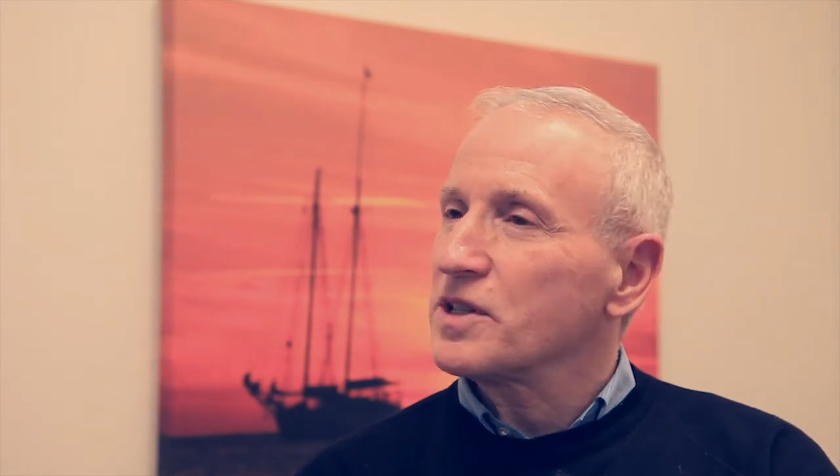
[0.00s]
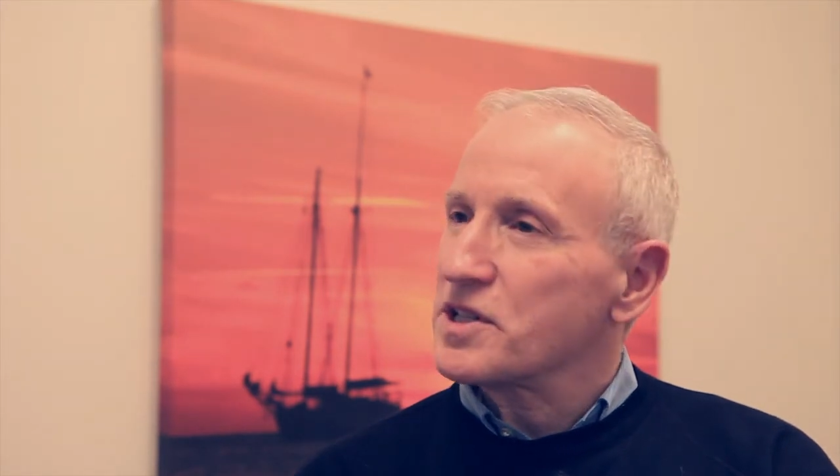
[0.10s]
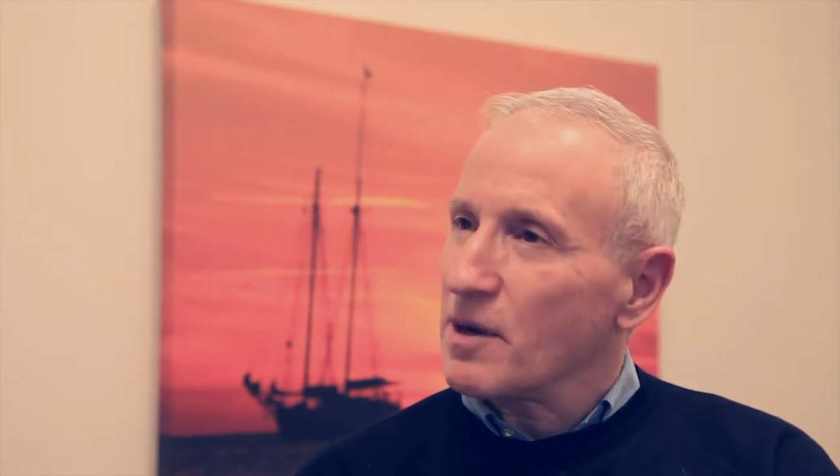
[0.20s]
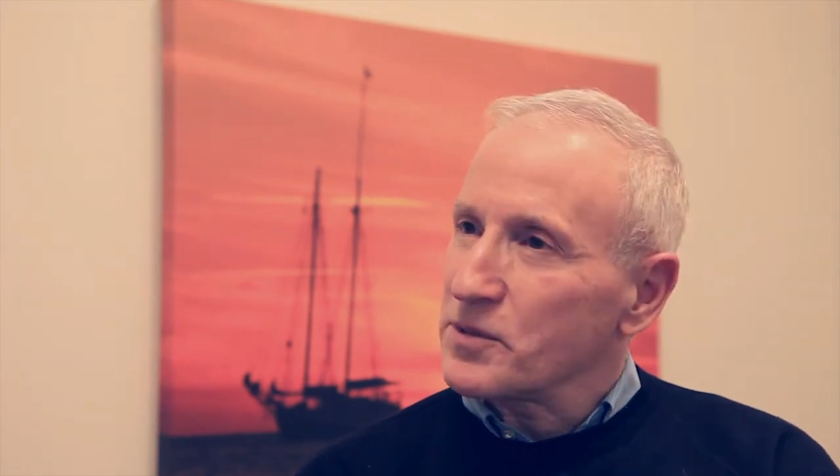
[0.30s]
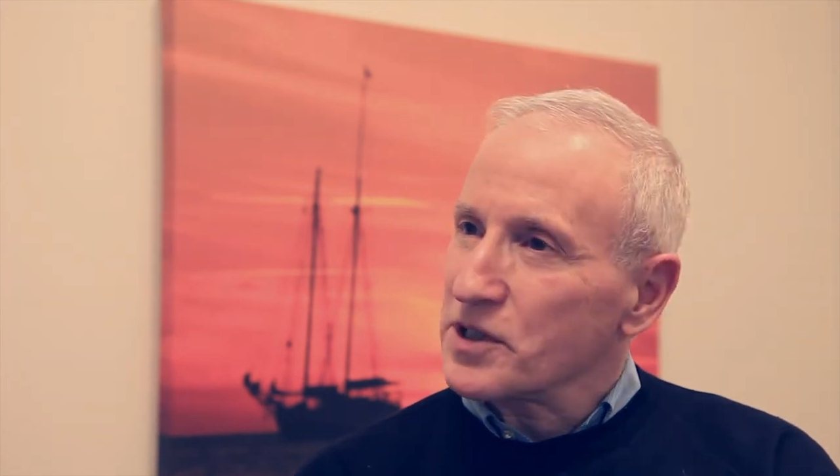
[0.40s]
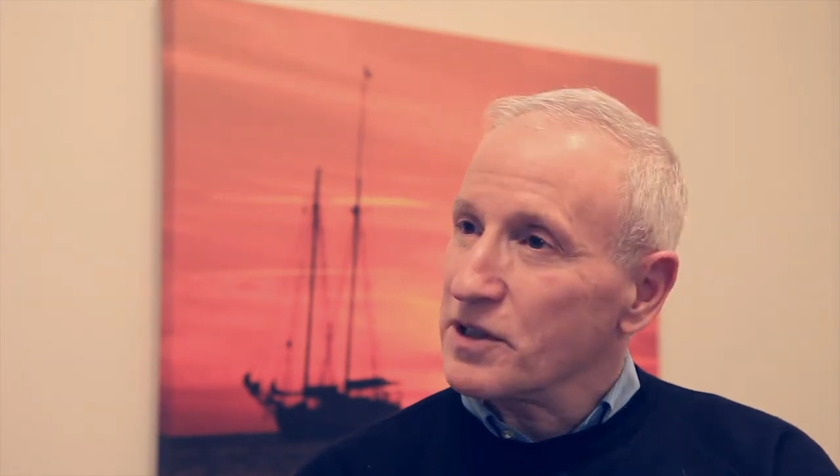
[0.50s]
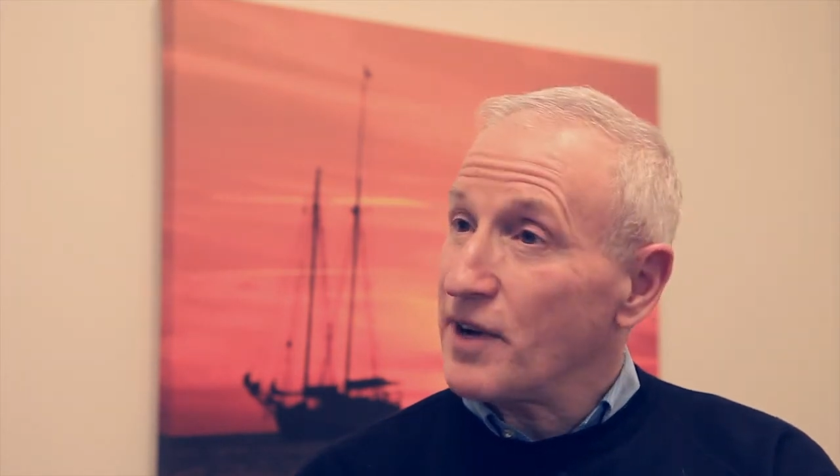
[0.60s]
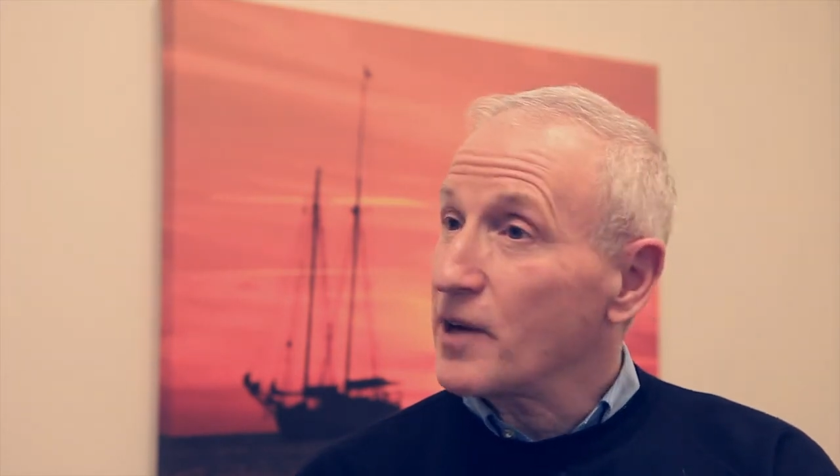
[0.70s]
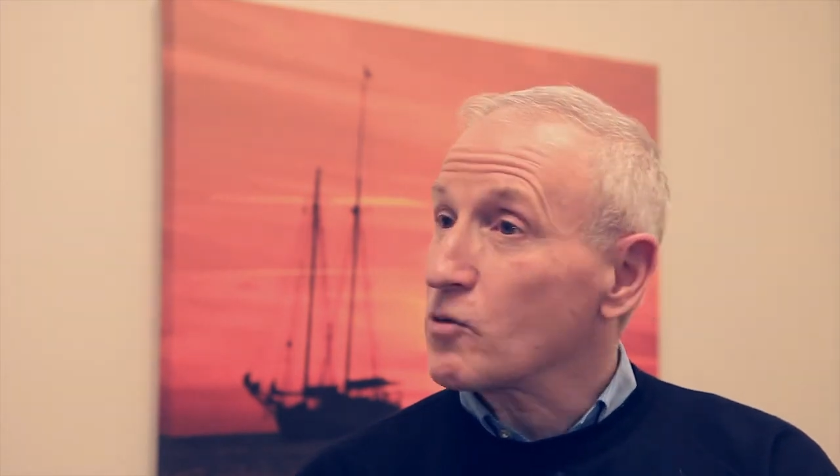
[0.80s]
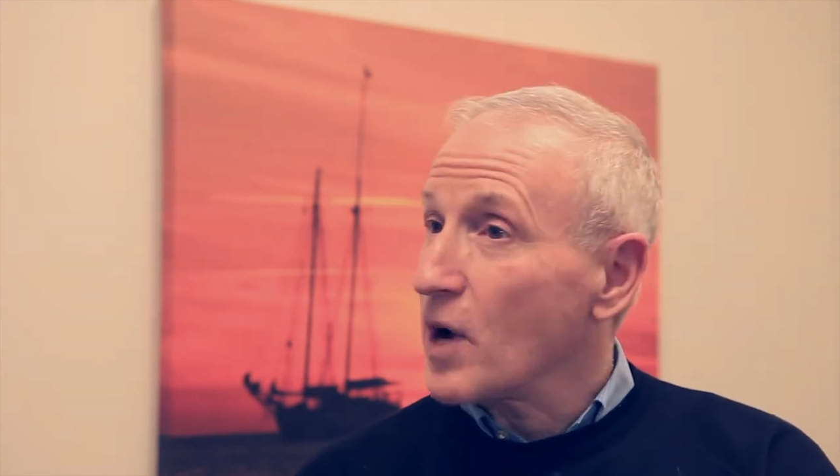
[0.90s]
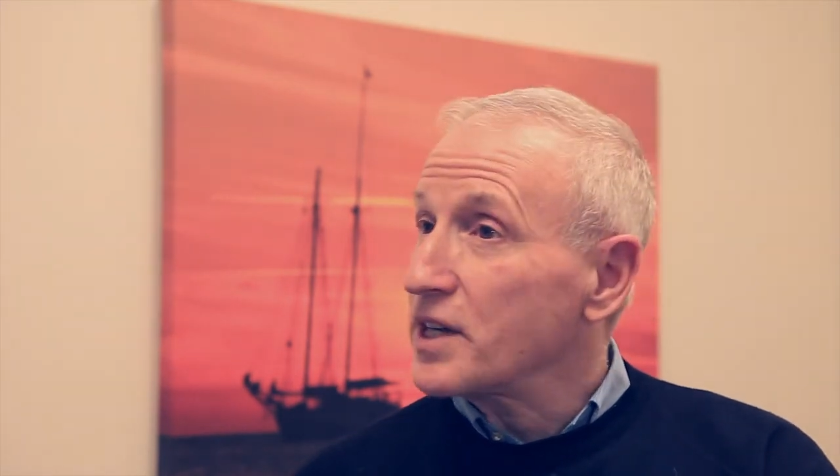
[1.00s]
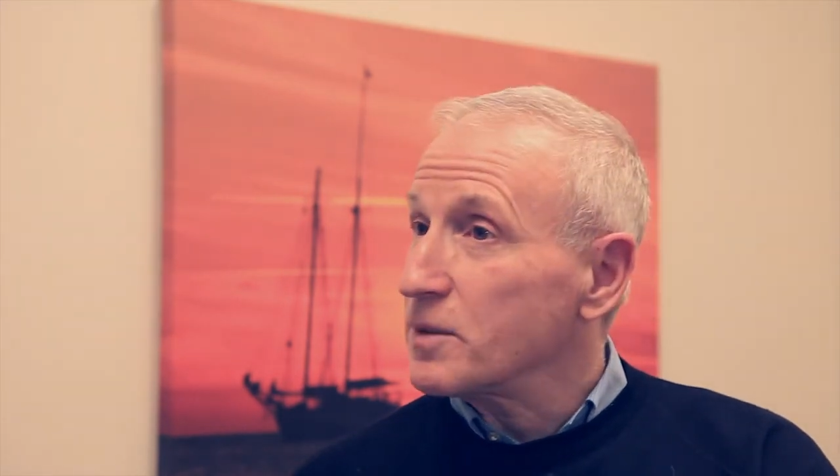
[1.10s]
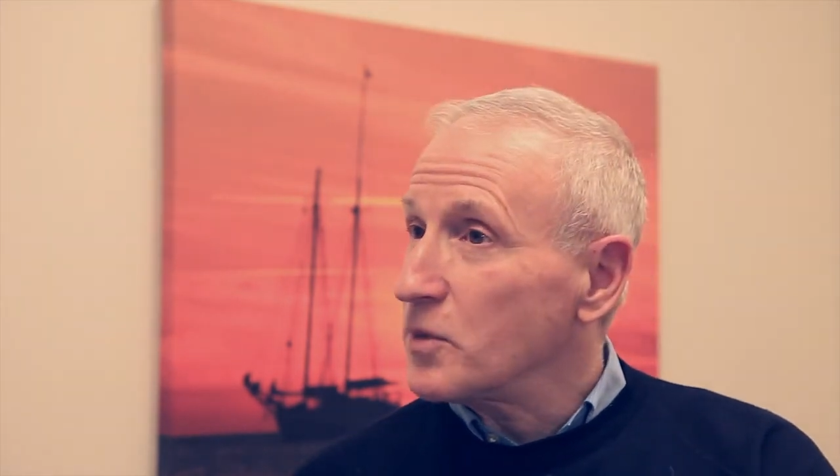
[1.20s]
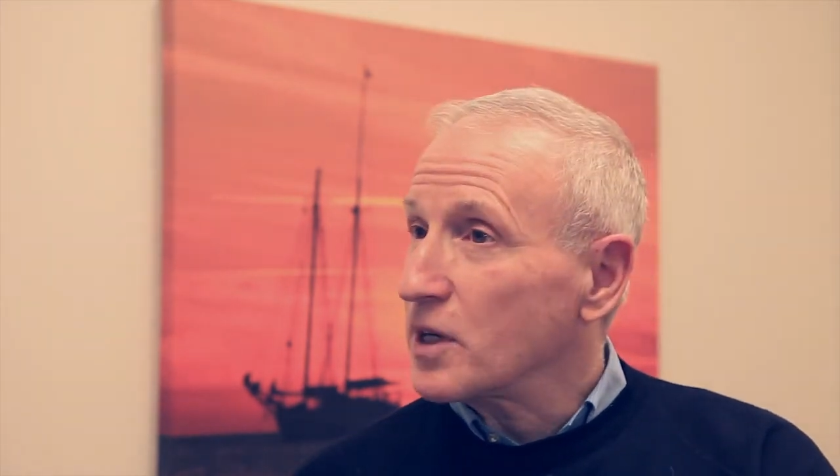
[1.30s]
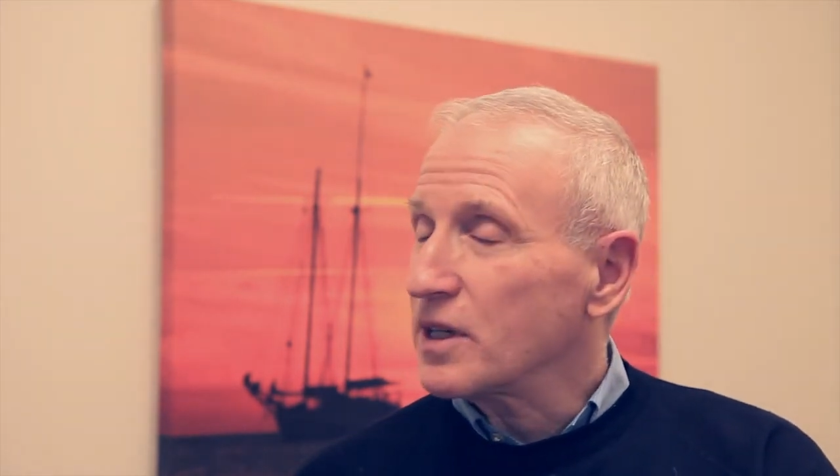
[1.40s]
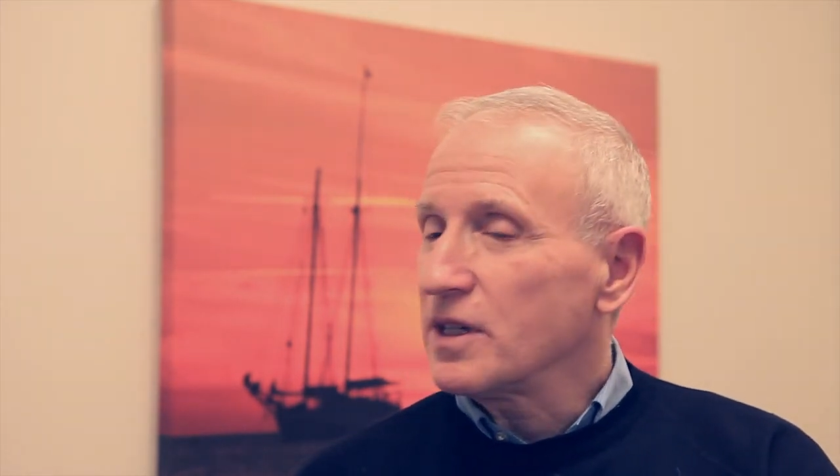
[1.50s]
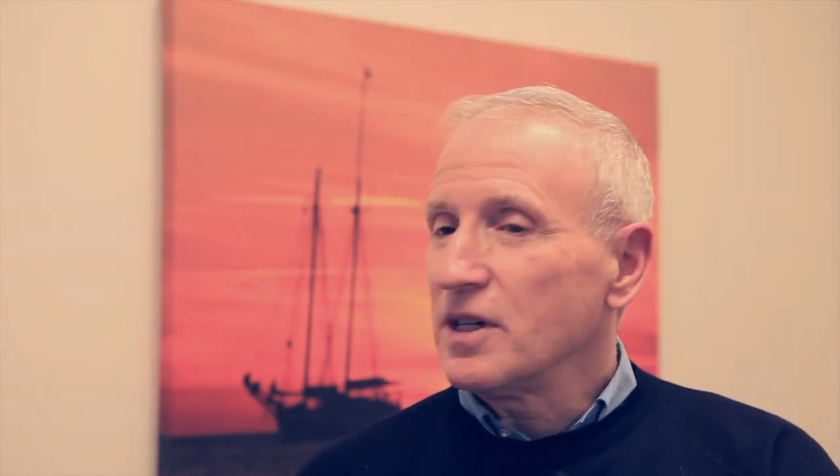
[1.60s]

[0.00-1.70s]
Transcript: assumption of how to write the book